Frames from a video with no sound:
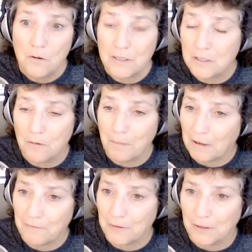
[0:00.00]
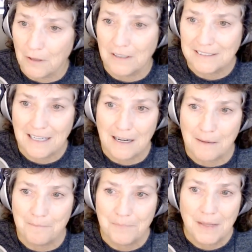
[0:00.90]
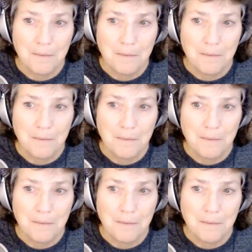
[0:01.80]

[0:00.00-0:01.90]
who has known Bart for a long time.